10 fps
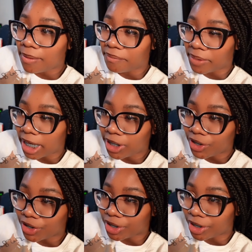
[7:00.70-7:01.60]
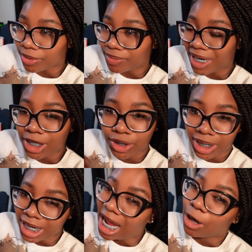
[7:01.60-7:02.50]
major, but
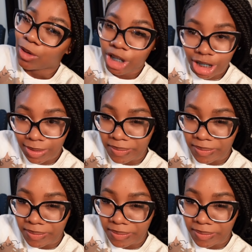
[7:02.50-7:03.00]
then I don't wanna change